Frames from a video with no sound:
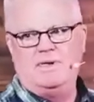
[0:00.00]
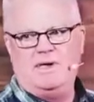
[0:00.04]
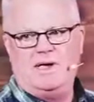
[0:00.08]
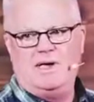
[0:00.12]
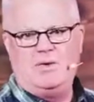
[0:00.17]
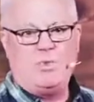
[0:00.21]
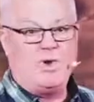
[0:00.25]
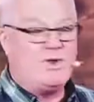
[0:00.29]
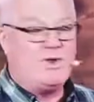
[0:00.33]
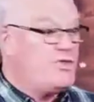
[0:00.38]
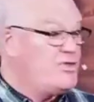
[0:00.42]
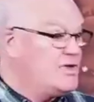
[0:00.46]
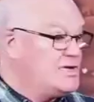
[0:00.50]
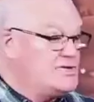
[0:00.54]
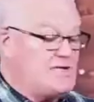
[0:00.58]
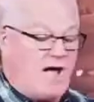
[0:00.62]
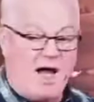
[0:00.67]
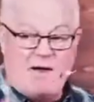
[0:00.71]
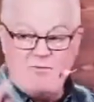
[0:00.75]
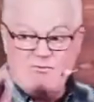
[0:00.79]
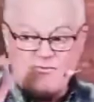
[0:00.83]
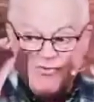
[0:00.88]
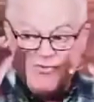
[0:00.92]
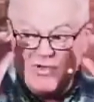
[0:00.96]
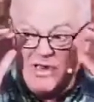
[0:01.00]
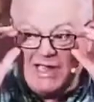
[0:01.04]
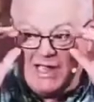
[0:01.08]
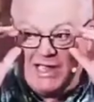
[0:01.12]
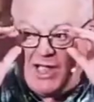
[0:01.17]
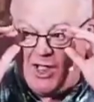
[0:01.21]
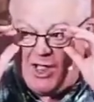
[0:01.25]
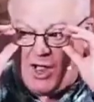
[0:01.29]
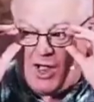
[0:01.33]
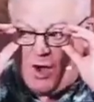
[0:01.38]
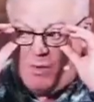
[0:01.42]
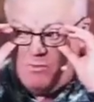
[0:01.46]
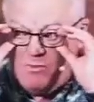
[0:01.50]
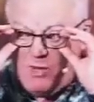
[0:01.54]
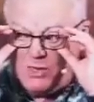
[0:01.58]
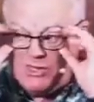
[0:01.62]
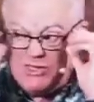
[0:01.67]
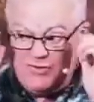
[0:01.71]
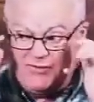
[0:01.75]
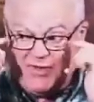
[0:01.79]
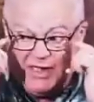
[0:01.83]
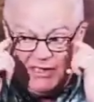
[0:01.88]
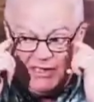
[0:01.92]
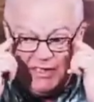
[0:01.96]
And one of the things I'm really going home
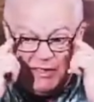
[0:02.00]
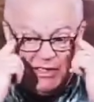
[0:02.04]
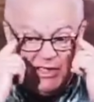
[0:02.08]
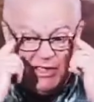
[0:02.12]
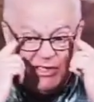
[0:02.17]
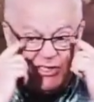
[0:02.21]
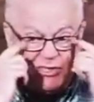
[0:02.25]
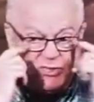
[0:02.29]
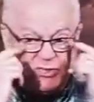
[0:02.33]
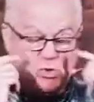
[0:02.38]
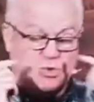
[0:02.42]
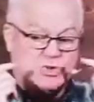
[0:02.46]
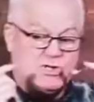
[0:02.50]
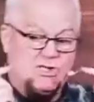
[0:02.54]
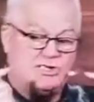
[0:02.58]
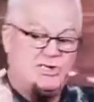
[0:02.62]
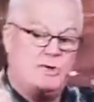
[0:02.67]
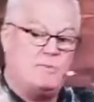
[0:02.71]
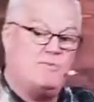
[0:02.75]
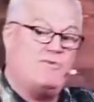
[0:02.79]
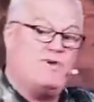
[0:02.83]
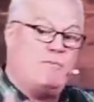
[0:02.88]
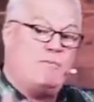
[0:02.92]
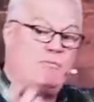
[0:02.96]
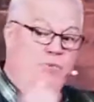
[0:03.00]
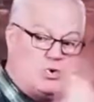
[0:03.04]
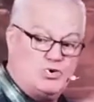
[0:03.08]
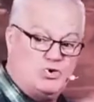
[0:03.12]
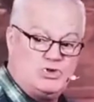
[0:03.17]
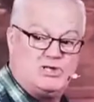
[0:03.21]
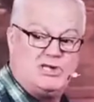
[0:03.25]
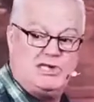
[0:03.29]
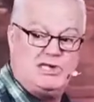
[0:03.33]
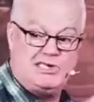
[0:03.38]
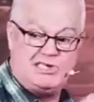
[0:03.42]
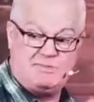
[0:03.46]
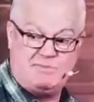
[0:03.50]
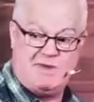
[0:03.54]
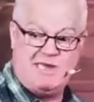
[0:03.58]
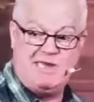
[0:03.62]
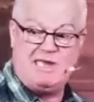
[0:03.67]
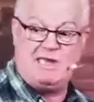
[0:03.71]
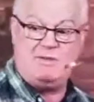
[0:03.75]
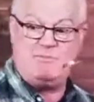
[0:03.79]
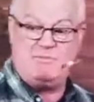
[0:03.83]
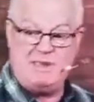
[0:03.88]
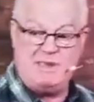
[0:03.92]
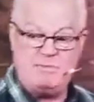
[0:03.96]
motivated to talk to some of our Portuguese
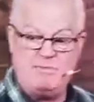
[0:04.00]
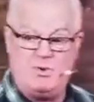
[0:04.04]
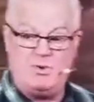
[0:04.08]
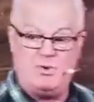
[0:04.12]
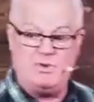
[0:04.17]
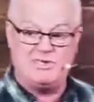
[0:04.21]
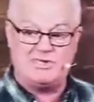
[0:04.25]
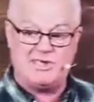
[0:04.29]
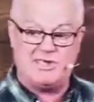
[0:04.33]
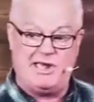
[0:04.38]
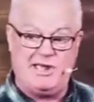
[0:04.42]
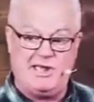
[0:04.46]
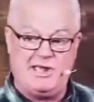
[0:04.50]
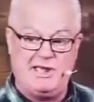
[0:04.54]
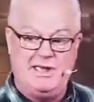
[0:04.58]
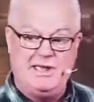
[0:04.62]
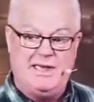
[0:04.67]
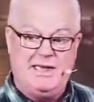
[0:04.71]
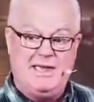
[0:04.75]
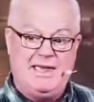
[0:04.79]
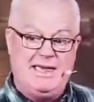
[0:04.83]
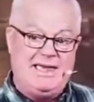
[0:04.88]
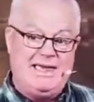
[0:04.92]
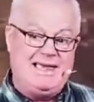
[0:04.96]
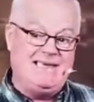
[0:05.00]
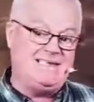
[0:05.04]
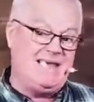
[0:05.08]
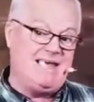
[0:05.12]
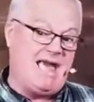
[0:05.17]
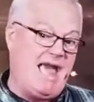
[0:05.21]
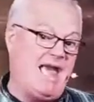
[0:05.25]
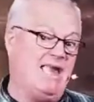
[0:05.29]
speaking people and saying, Is there